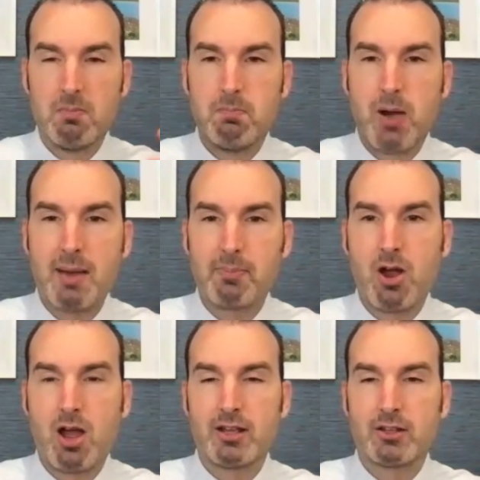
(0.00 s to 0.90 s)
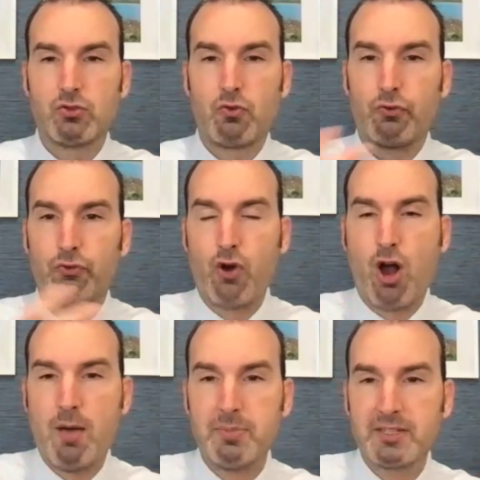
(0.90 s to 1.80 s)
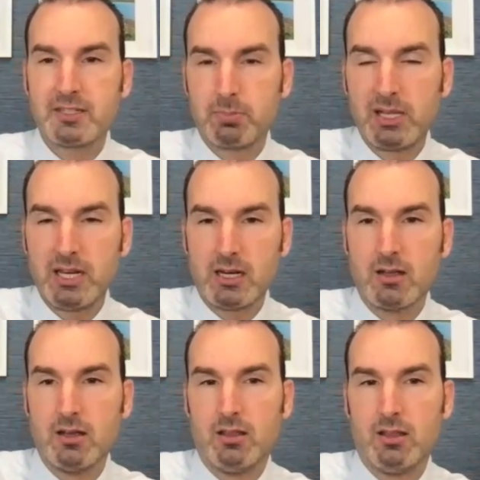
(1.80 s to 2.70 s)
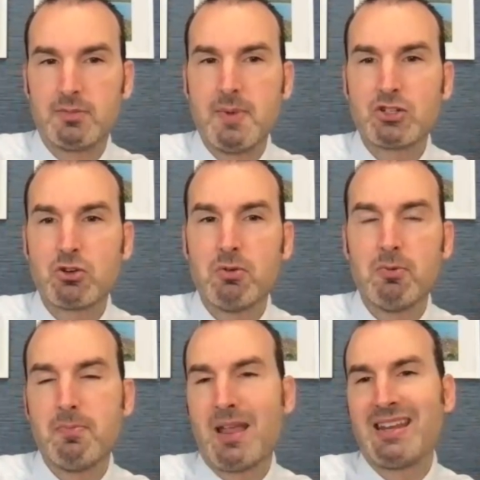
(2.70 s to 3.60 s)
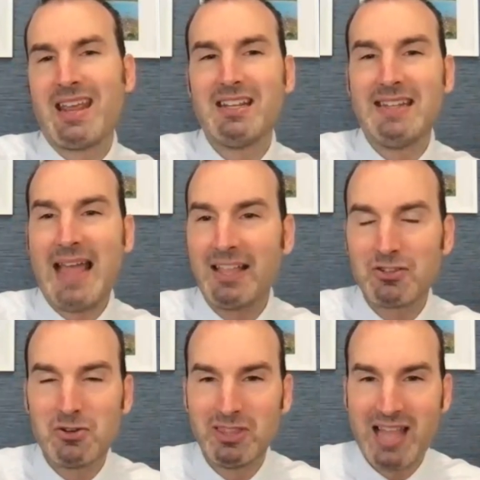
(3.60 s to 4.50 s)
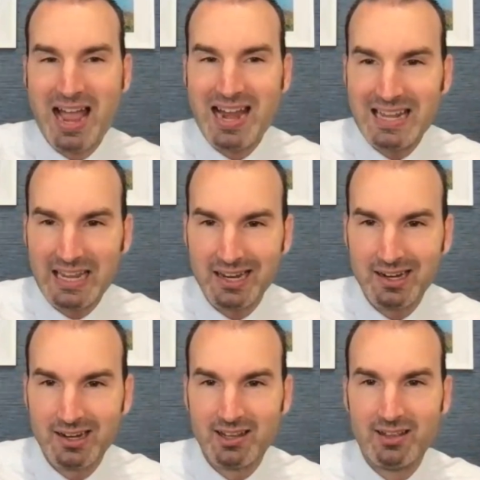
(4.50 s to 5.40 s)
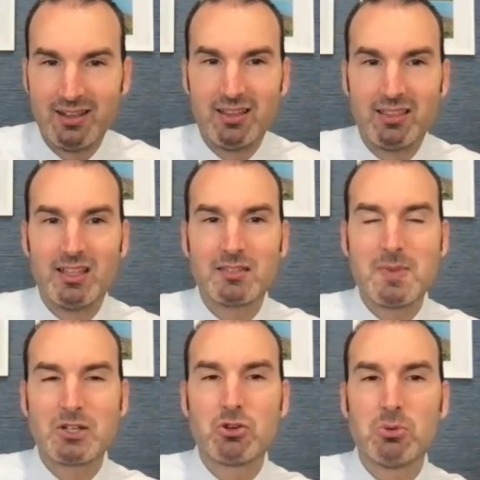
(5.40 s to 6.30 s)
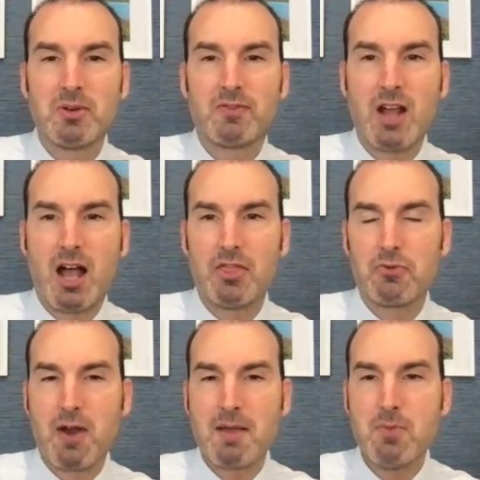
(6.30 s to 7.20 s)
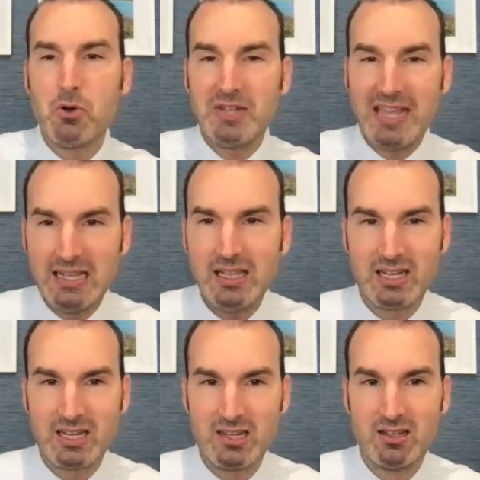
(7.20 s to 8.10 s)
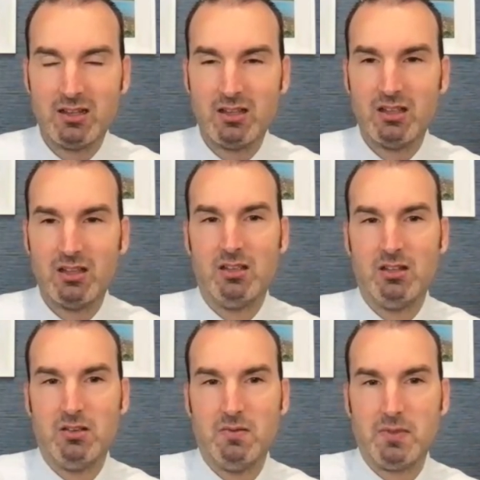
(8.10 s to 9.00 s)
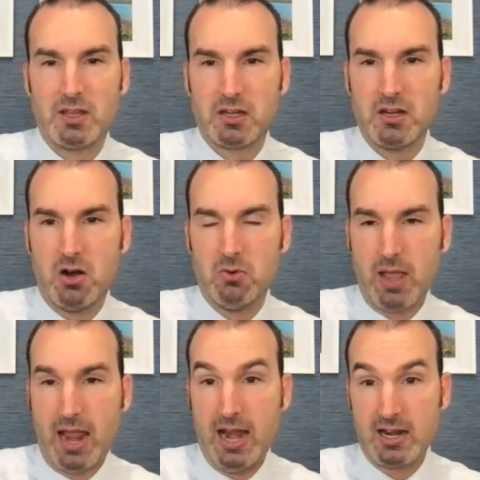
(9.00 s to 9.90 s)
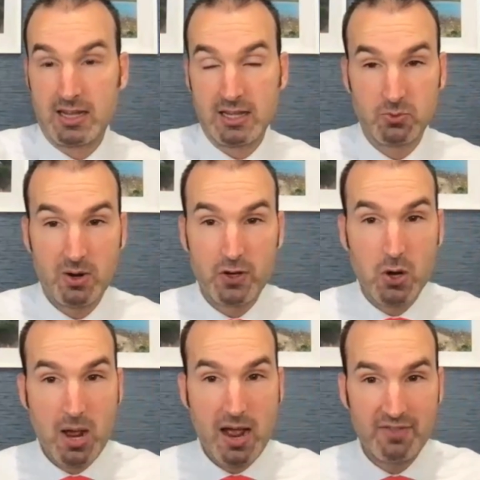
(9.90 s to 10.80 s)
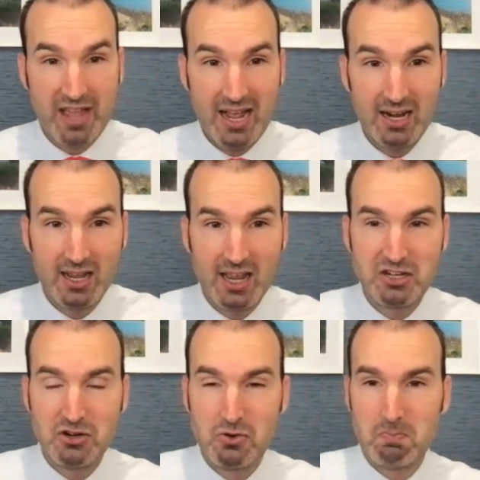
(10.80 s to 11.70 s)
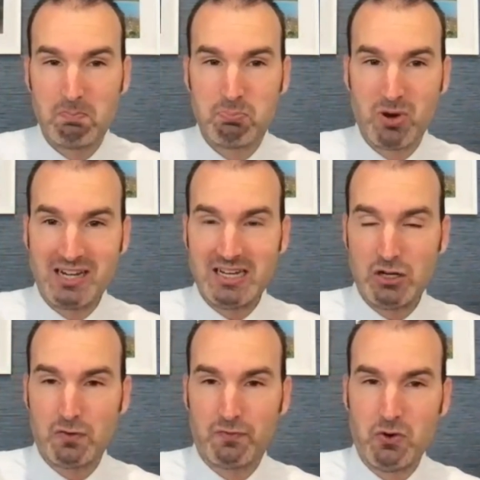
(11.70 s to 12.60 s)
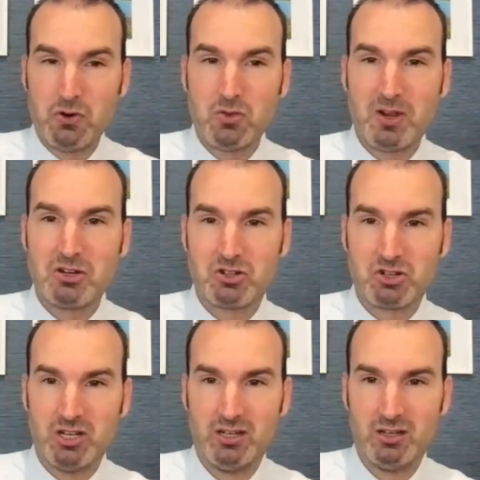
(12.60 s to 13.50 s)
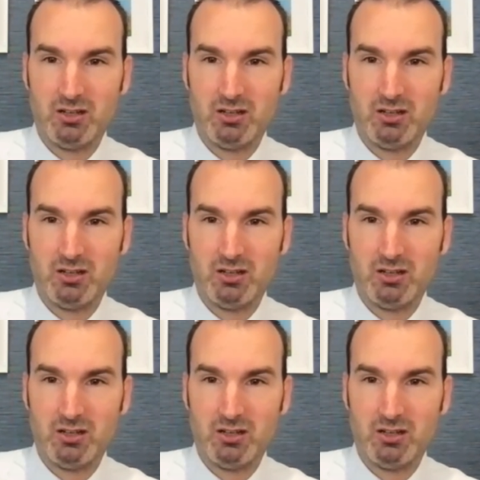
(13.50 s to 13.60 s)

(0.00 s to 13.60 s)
byproducts from the spleen. Let's make sure we maintain intestinal lining. Let's make sure we've got the right motility. You know, and guess what? If you don't have that and you don't break down your food in the way you should,